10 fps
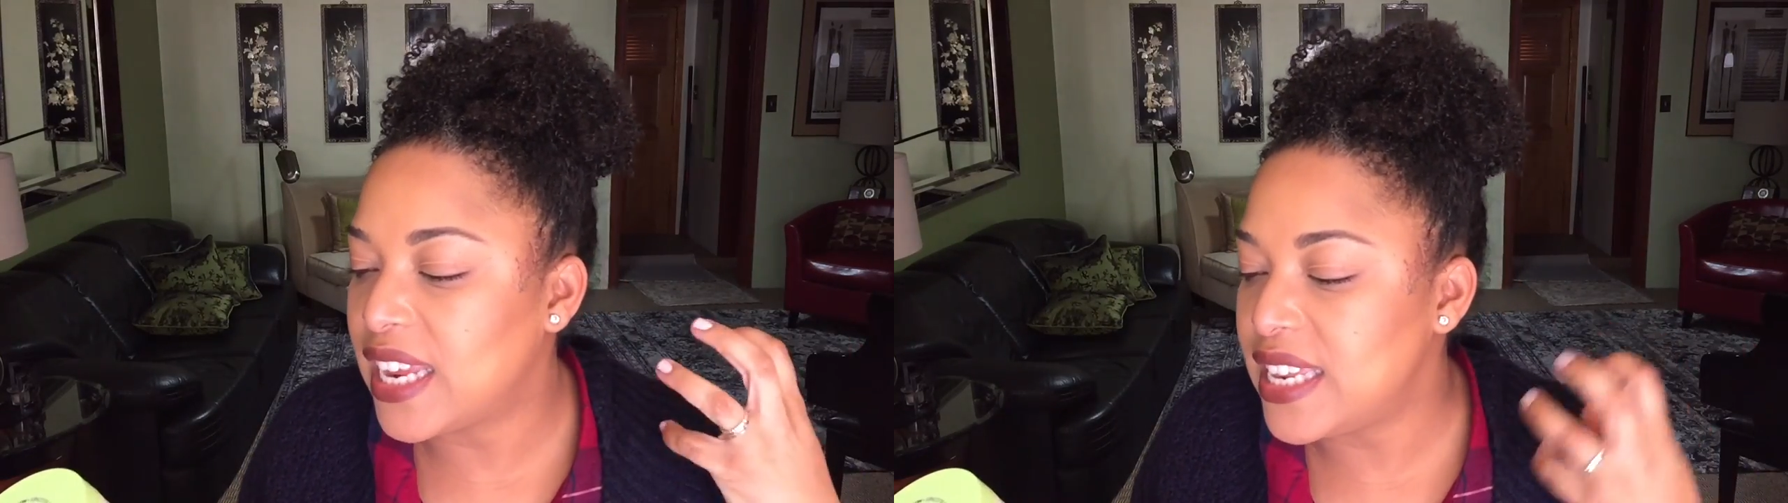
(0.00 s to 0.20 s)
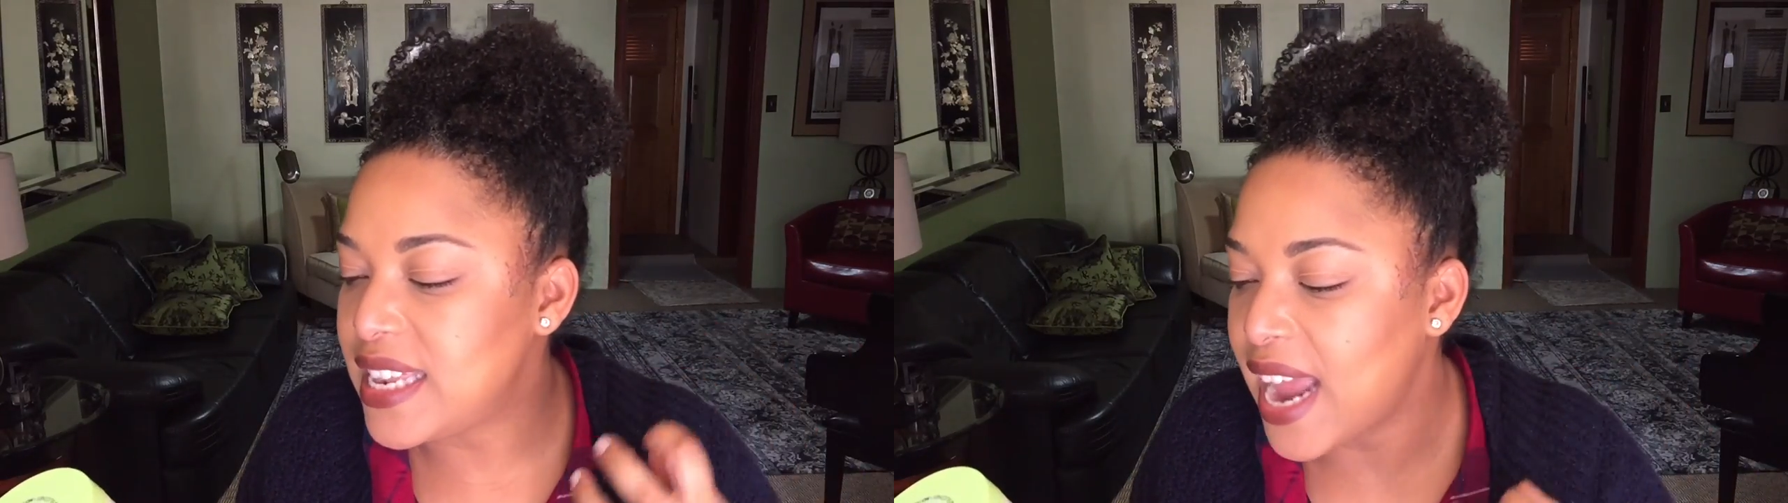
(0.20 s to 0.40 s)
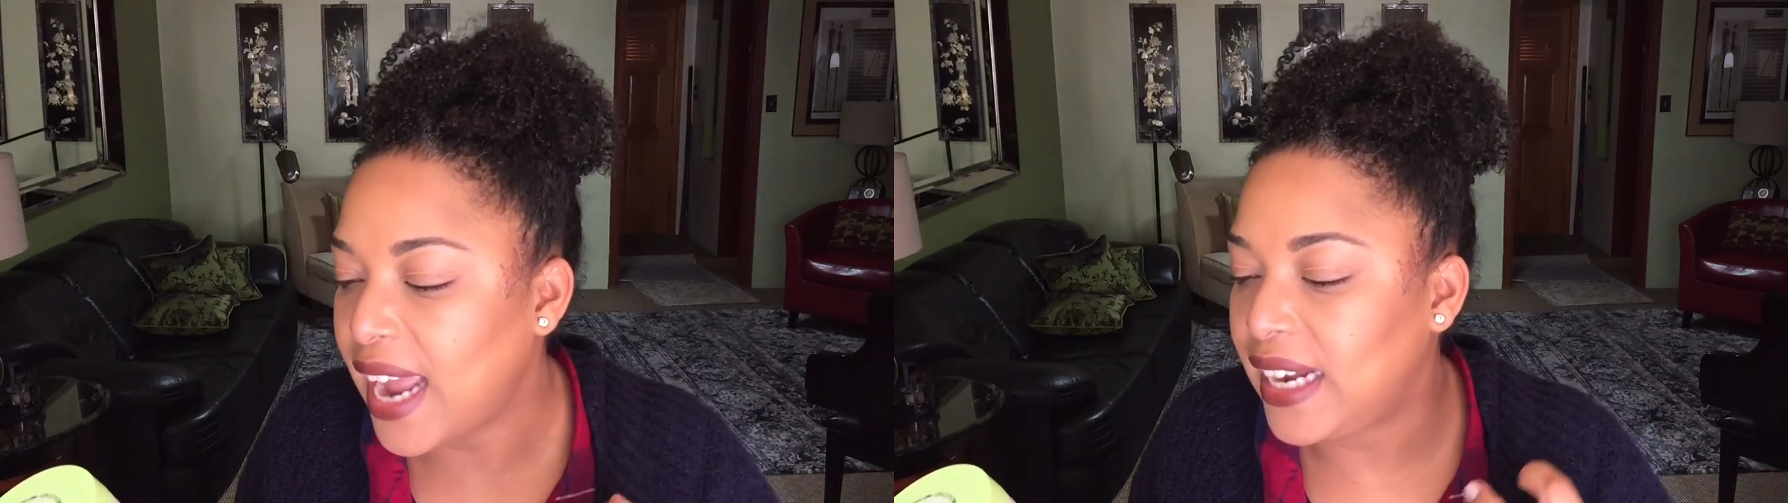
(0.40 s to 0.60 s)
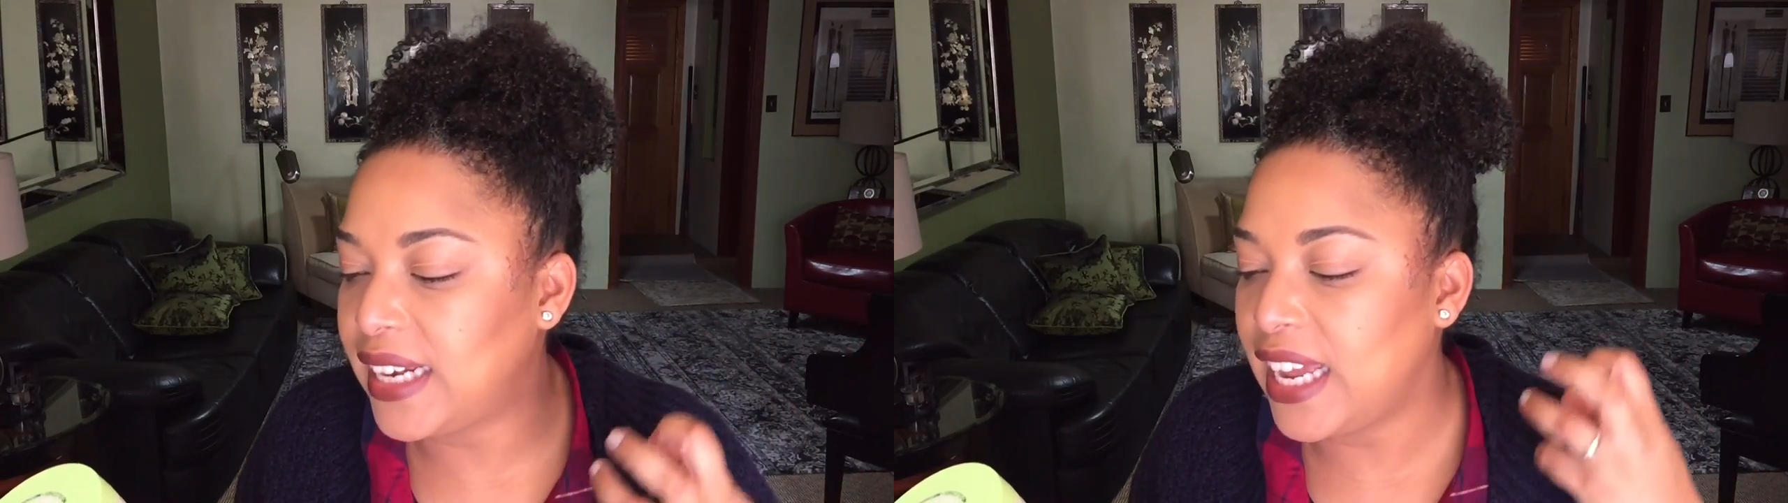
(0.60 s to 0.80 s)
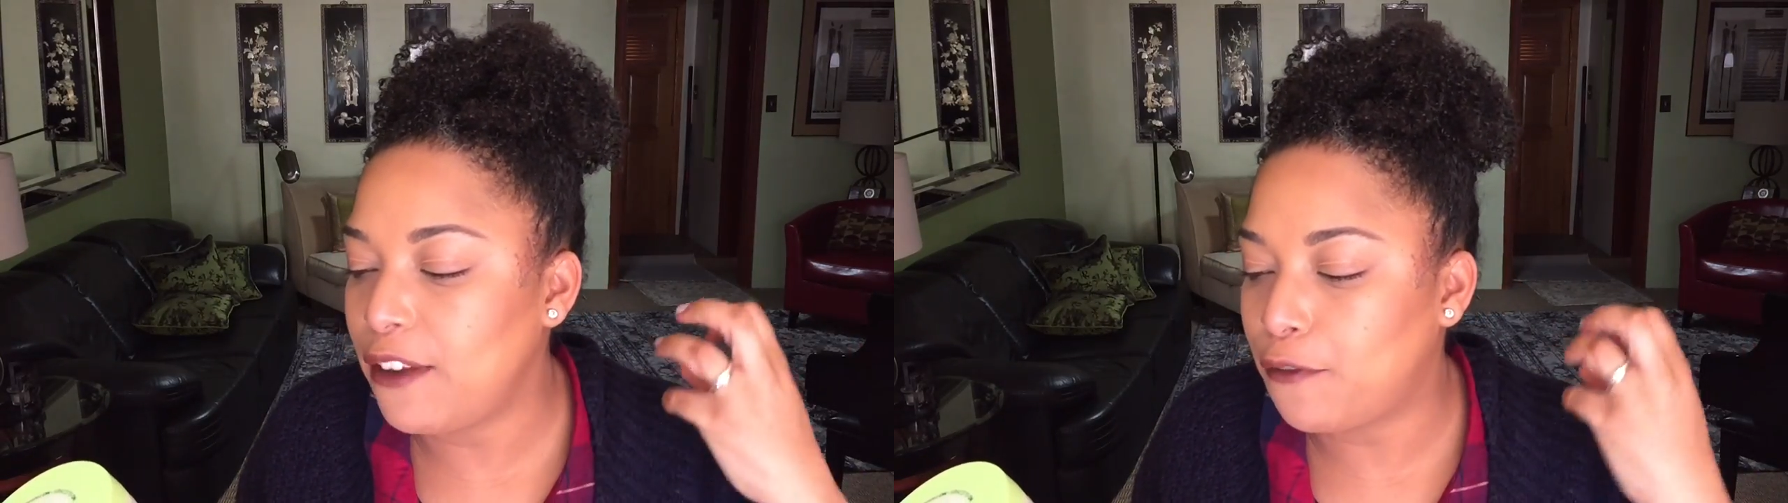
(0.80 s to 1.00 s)

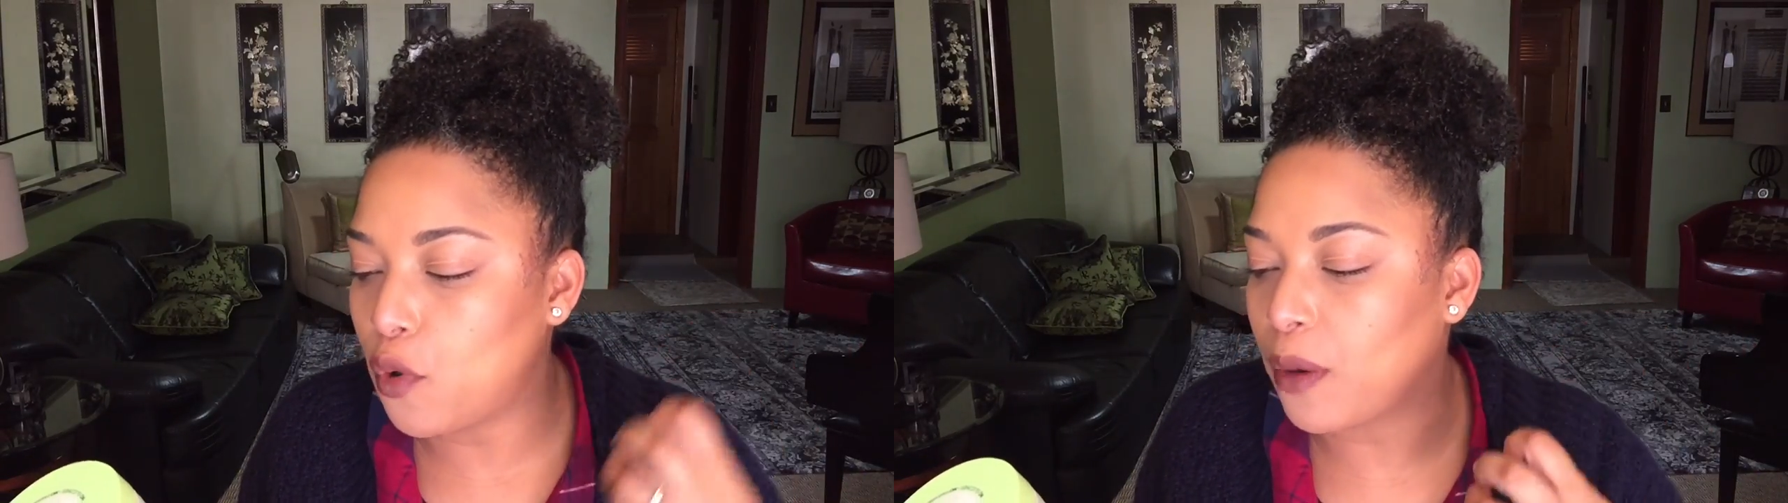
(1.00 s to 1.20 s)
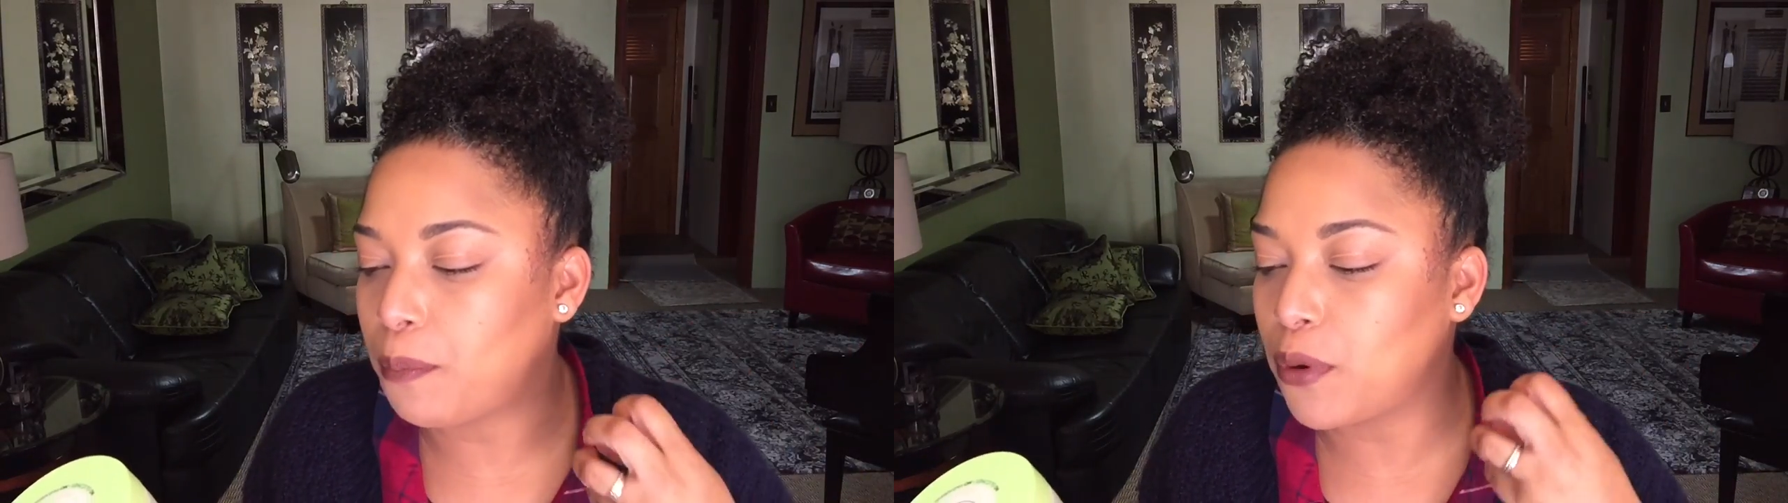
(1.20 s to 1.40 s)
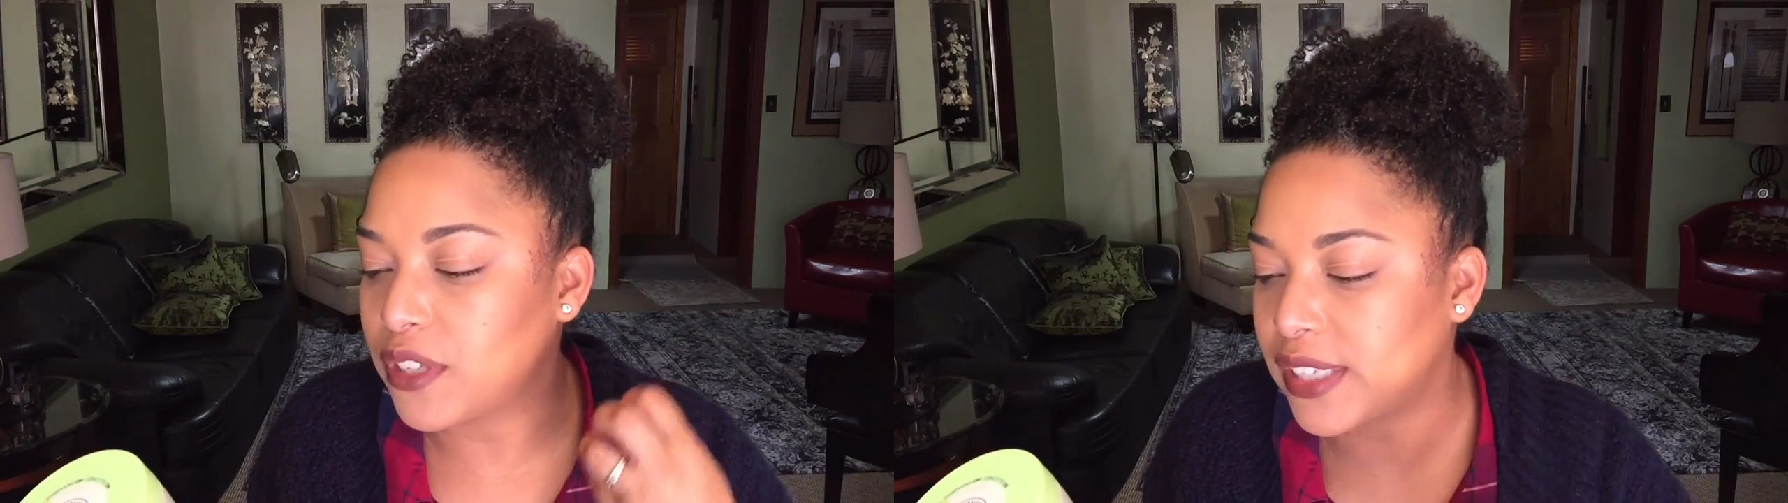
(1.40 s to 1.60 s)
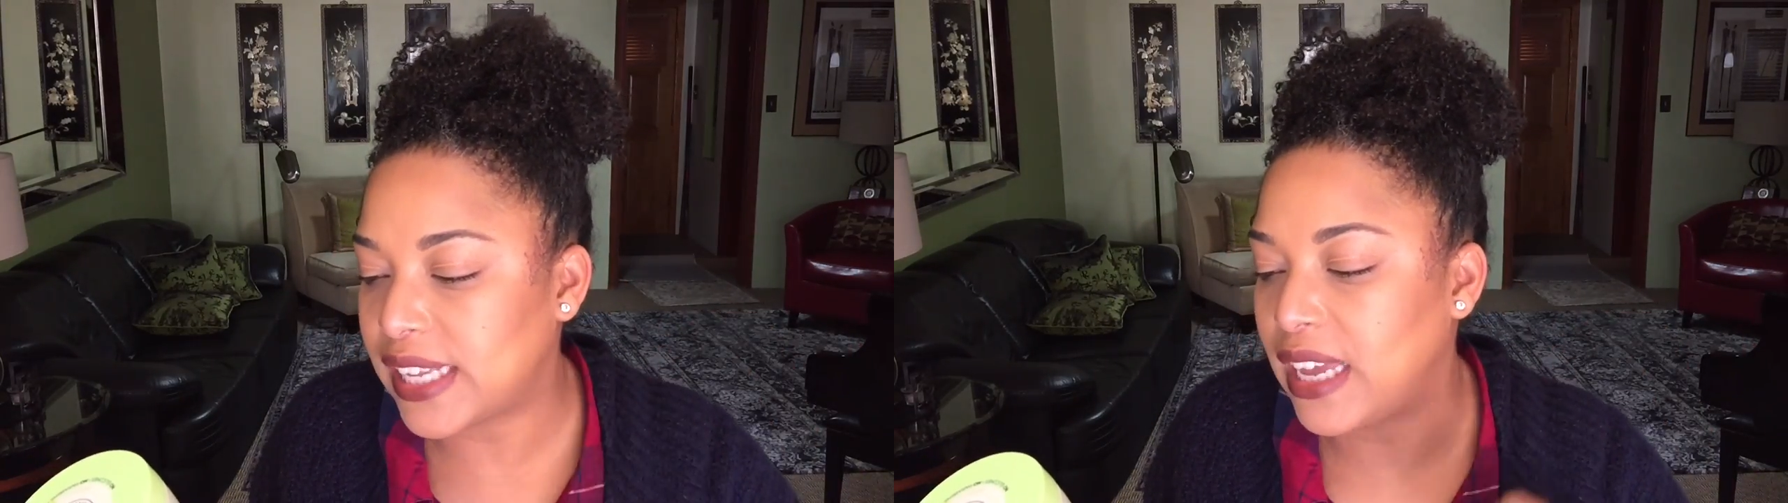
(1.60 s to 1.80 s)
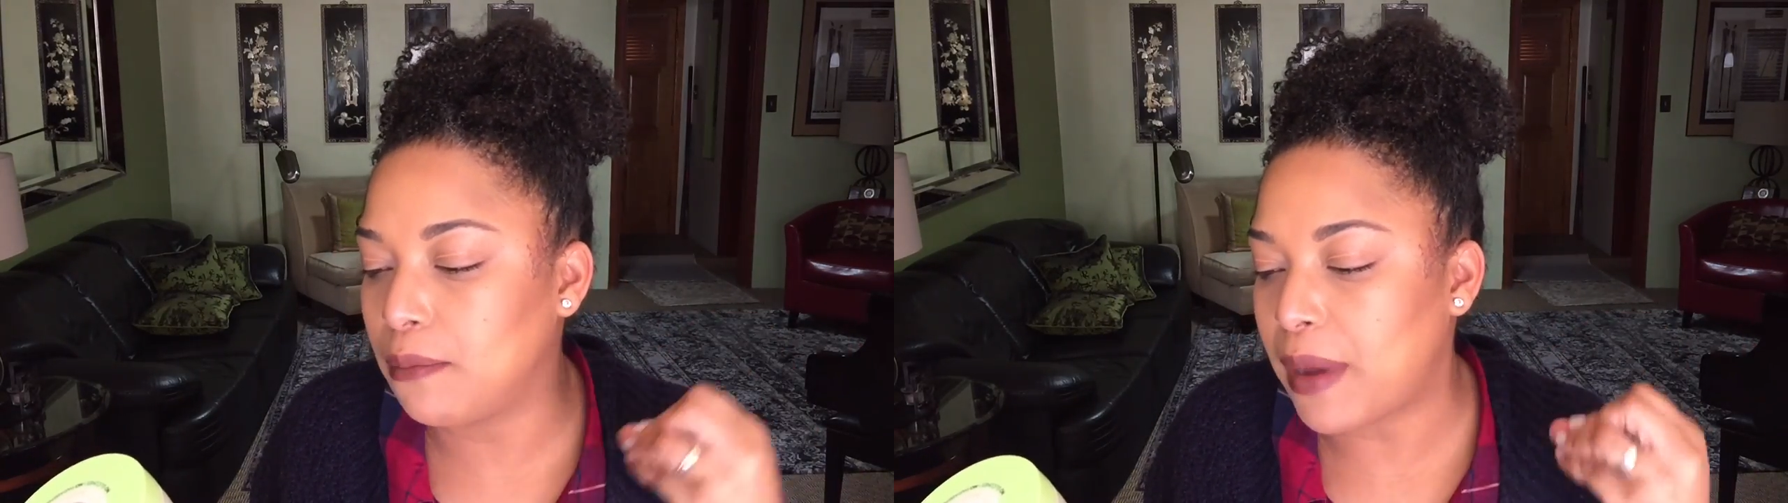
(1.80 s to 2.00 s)

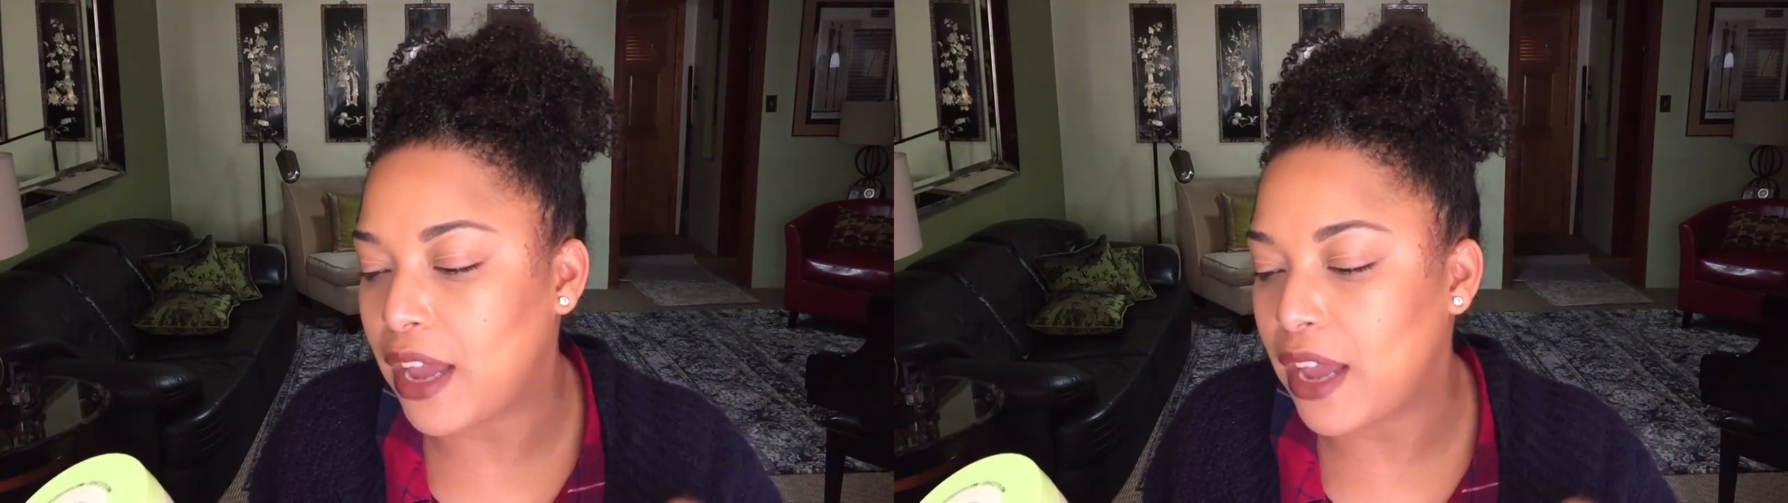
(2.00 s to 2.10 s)
94%